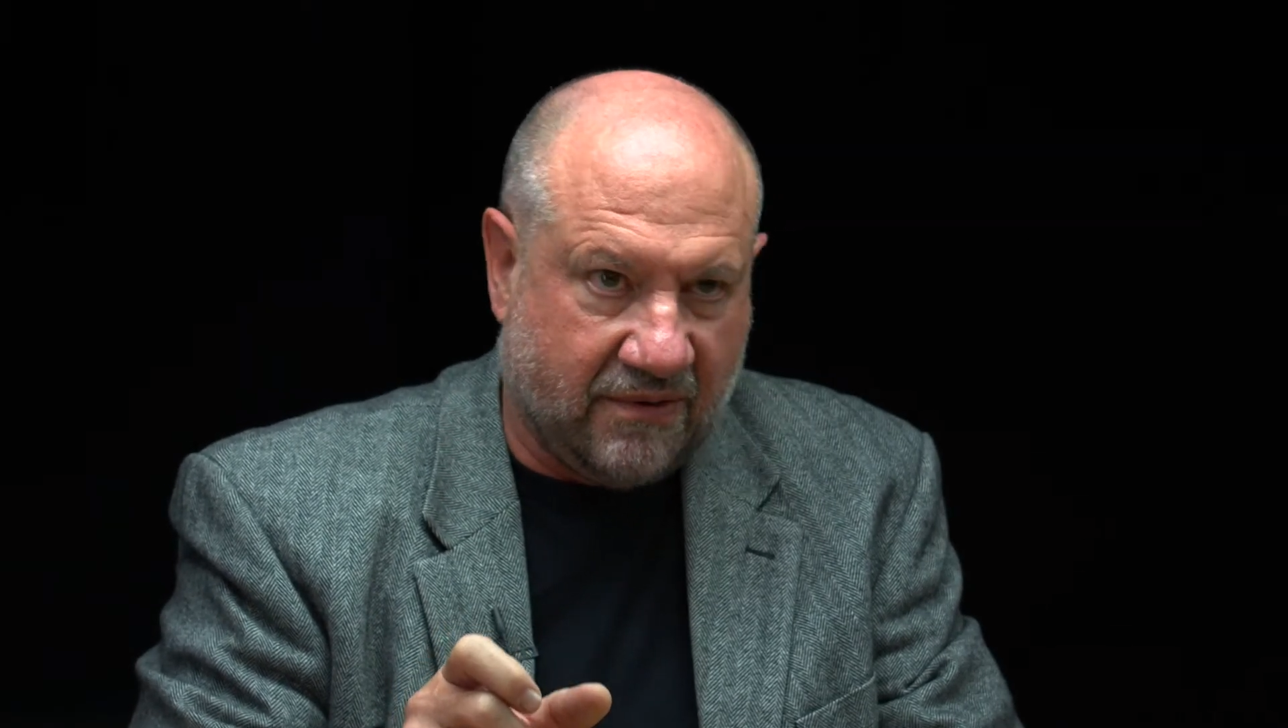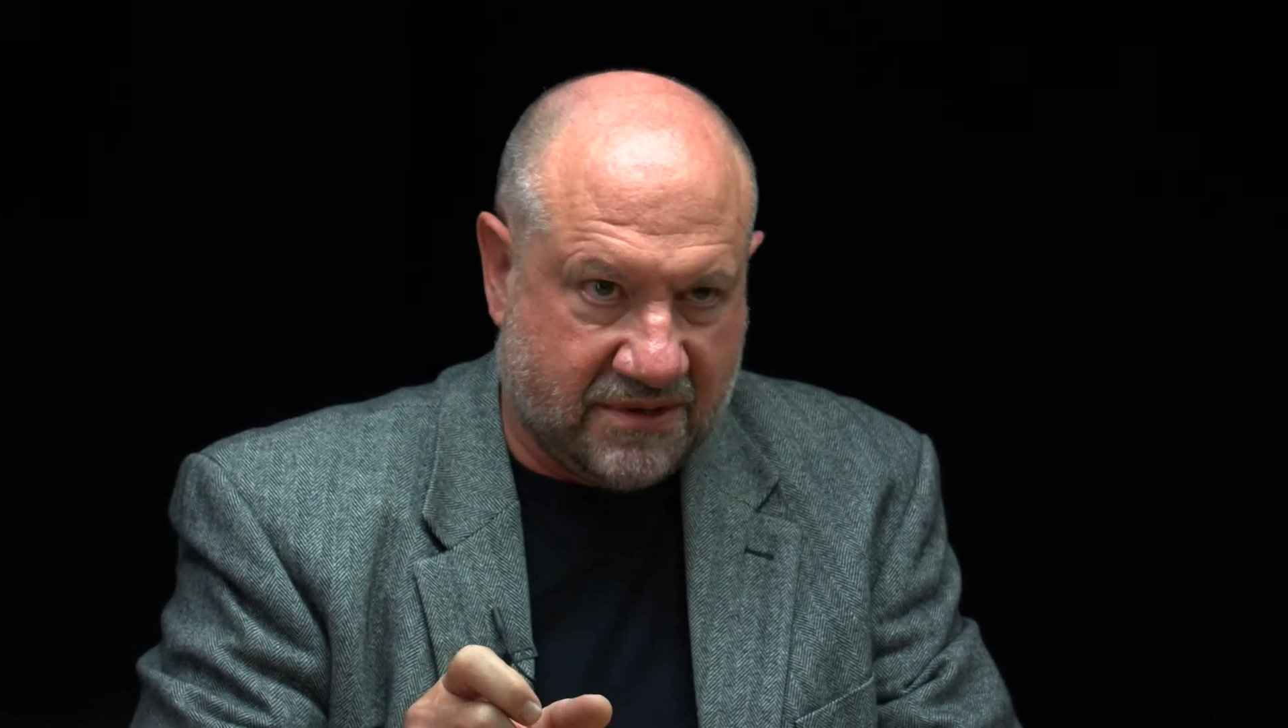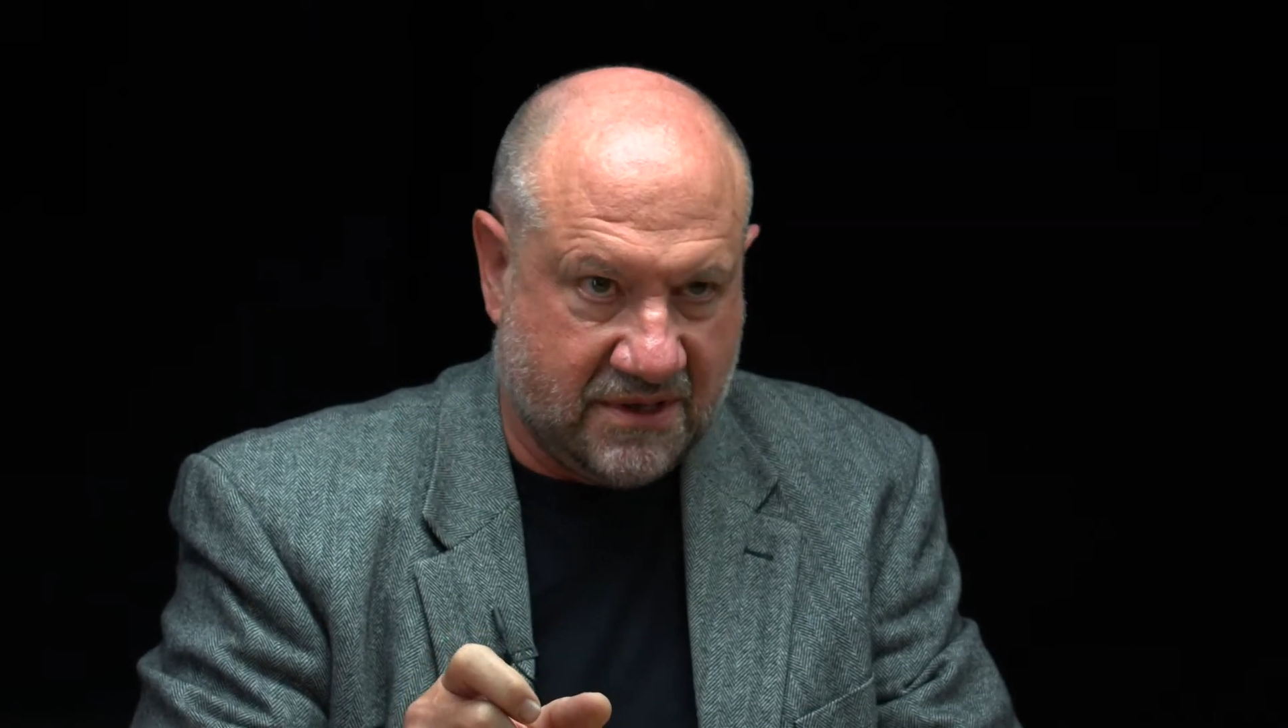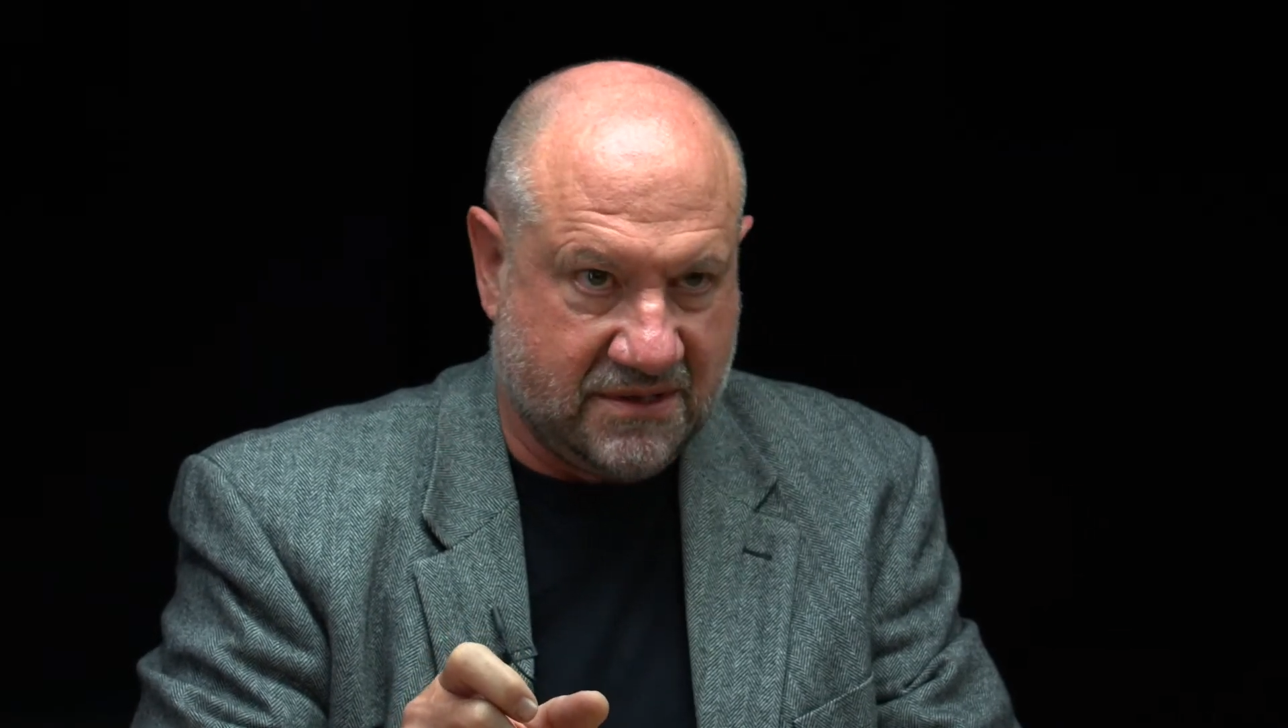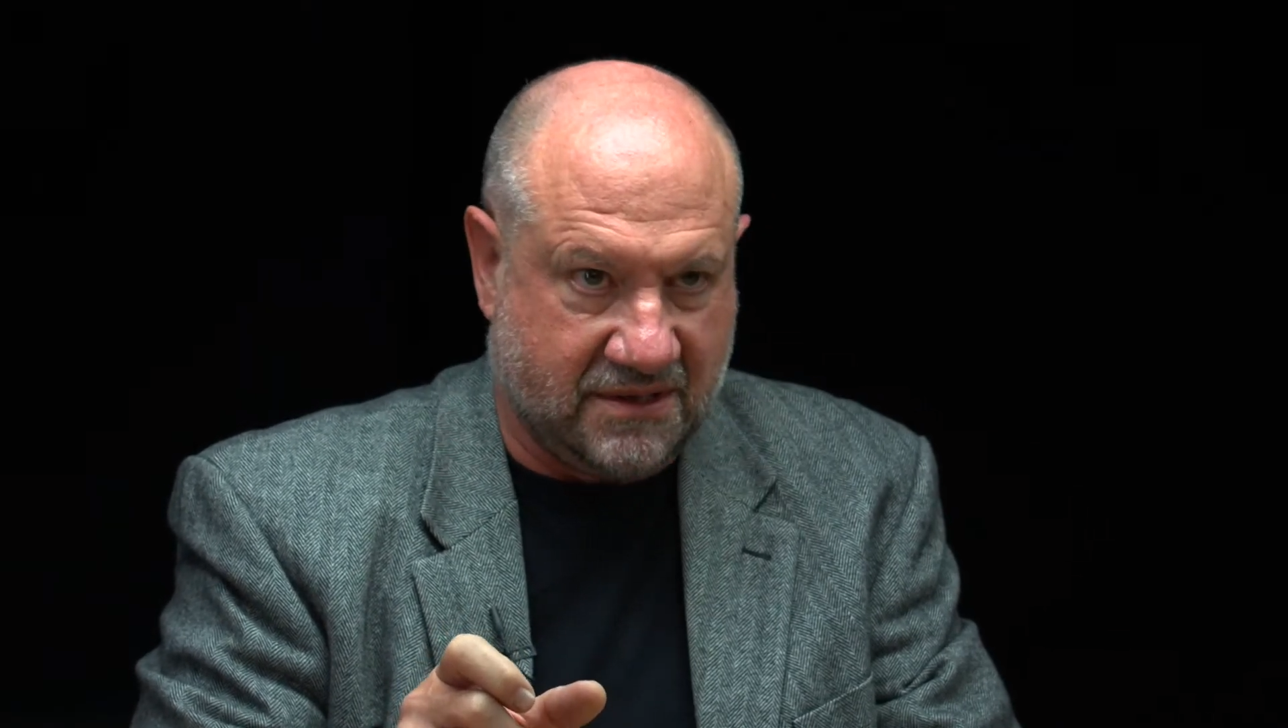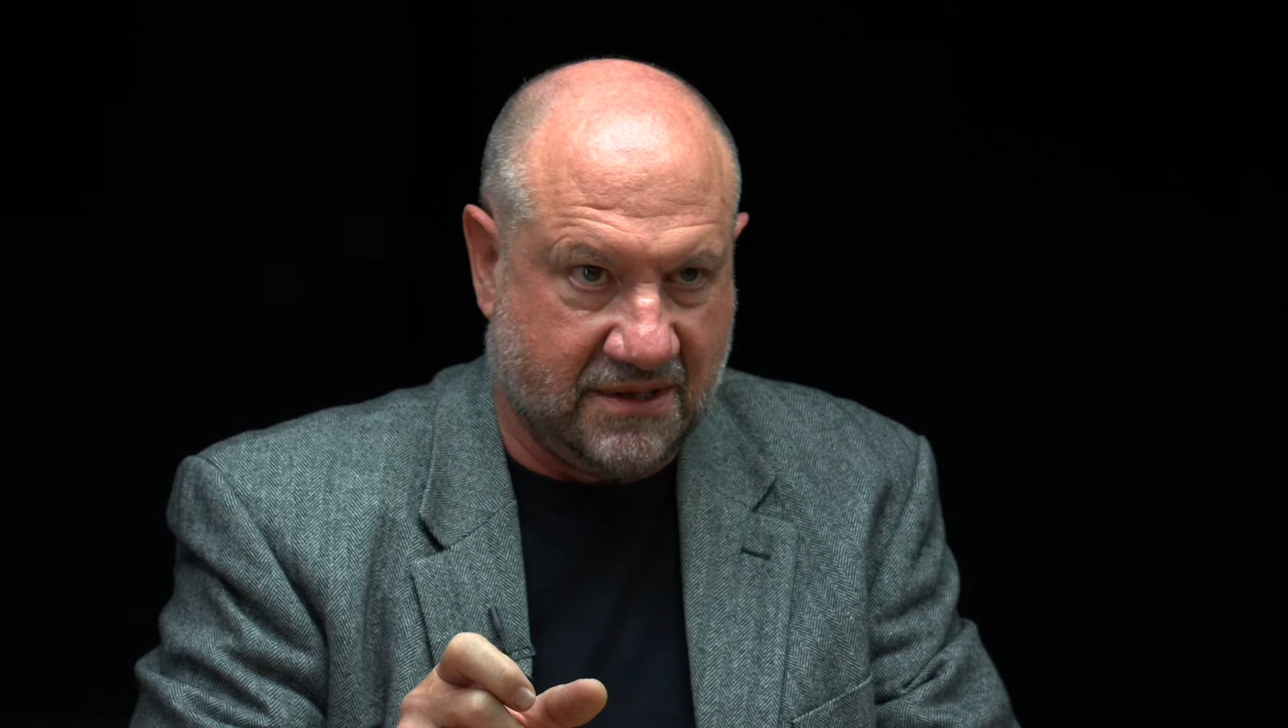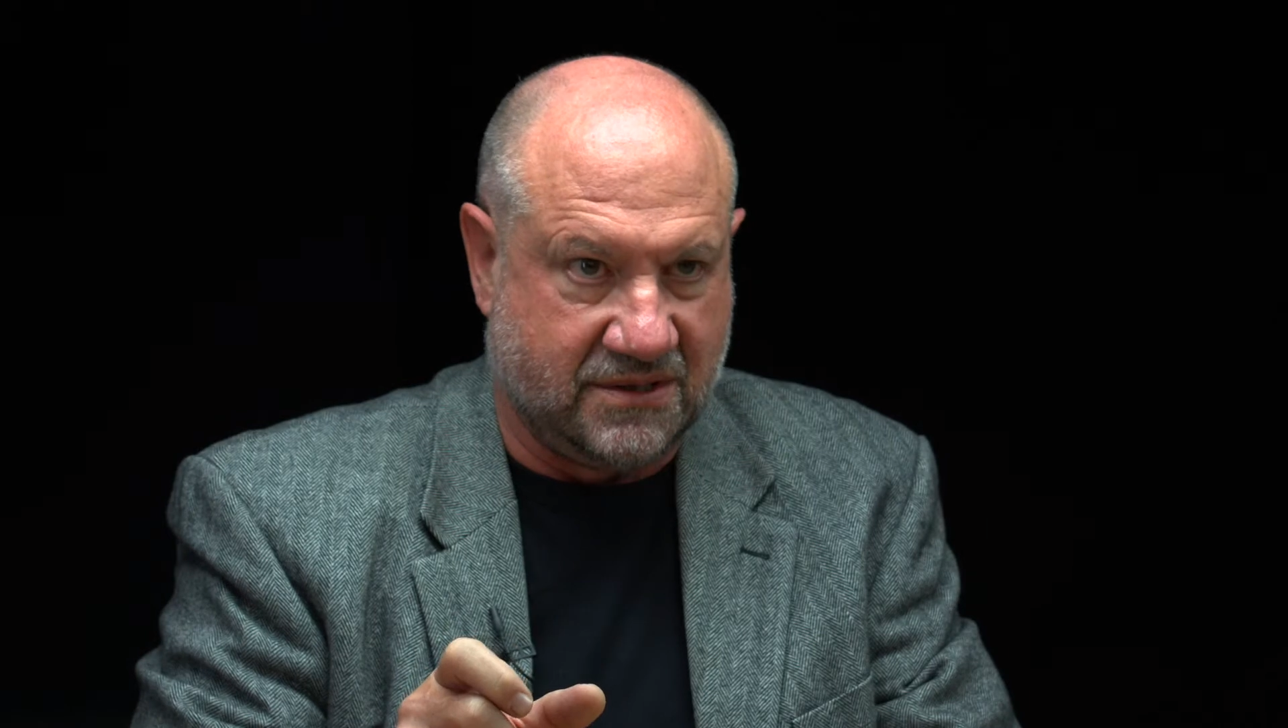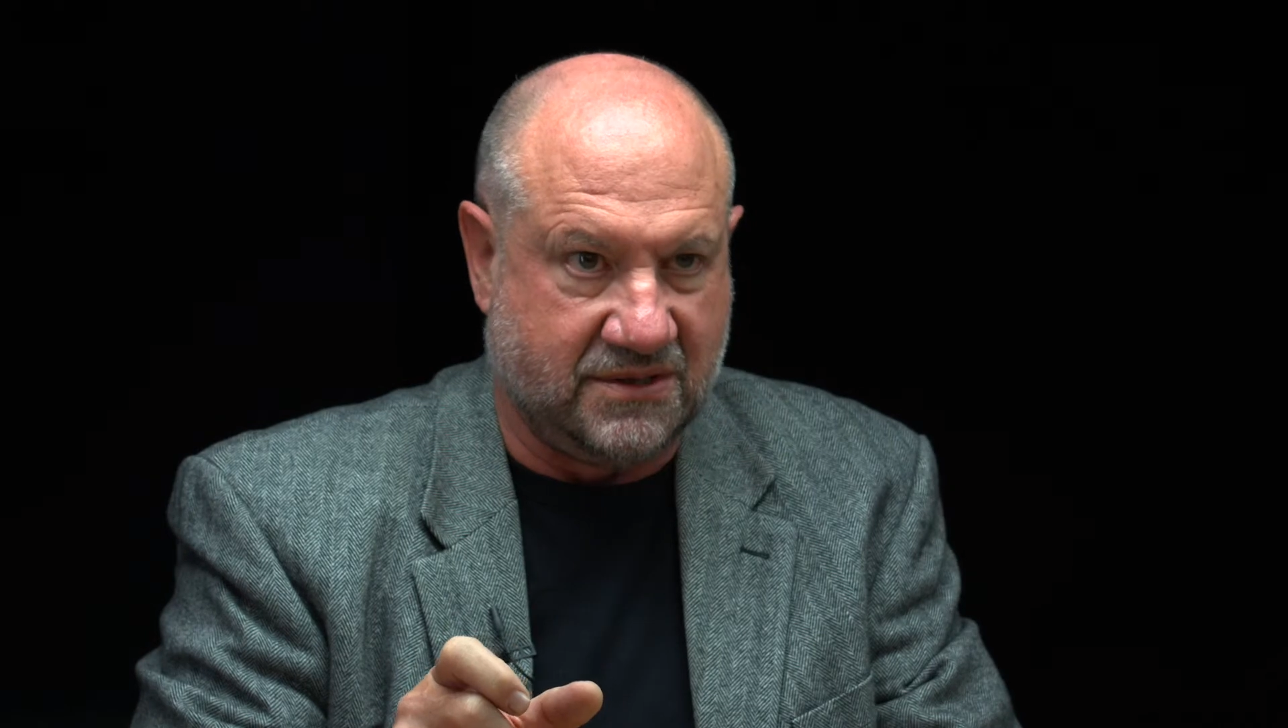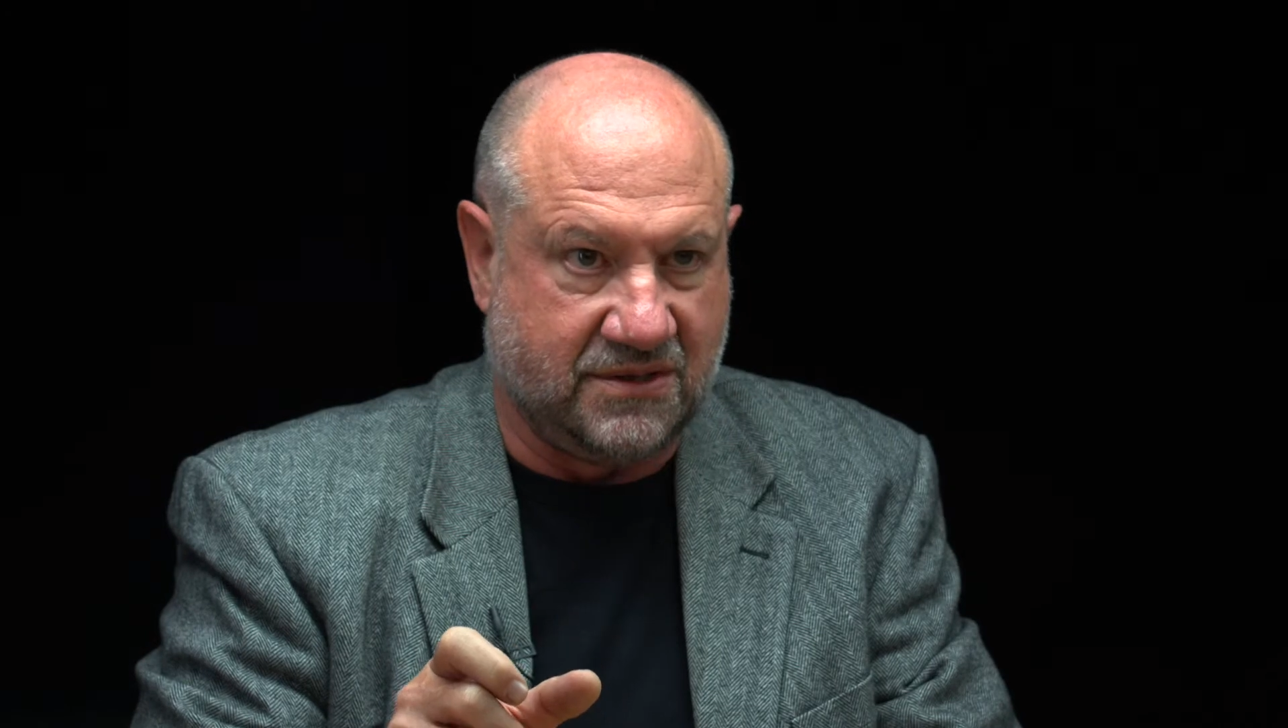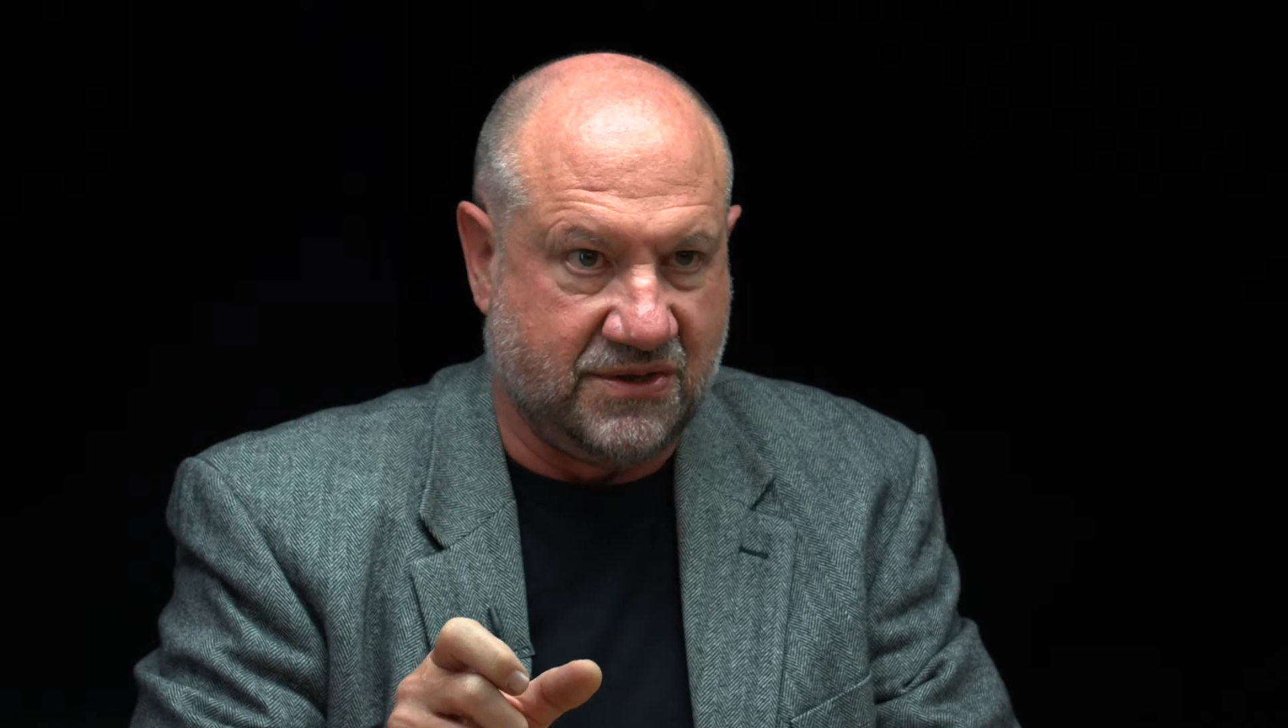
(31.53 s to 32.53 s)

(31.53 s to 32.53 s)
resistance